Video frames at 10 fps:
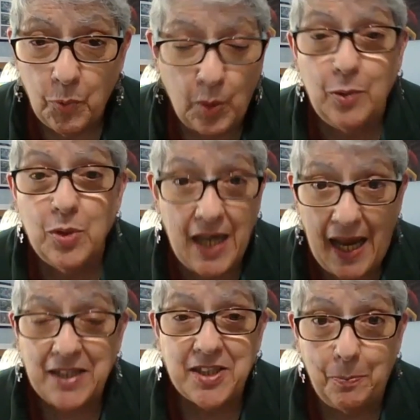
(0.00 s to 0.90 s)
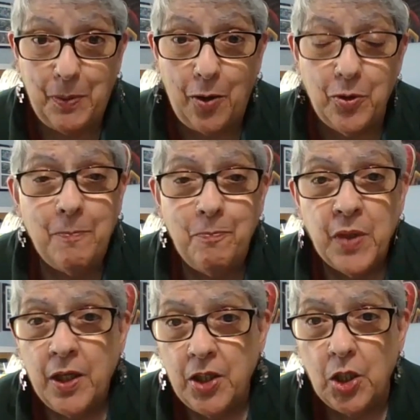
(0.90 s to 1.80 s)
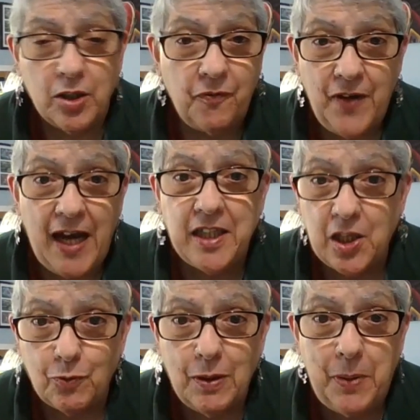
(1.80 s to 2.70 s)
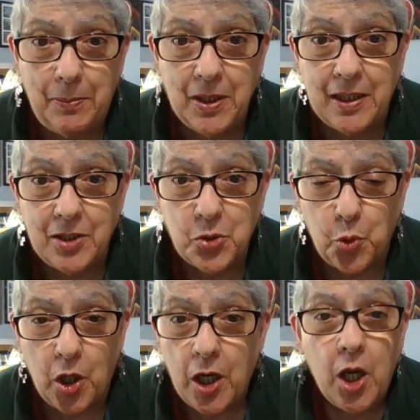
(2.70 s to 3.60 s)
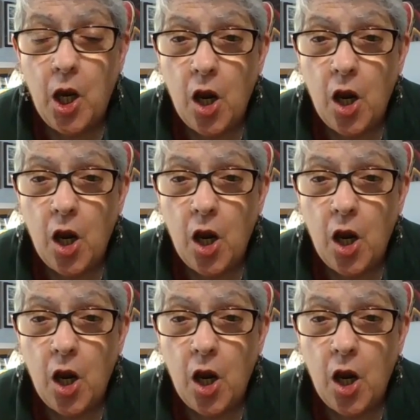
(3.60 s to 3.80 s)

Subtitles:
when he was asked about, you know, the fact that the Republicans were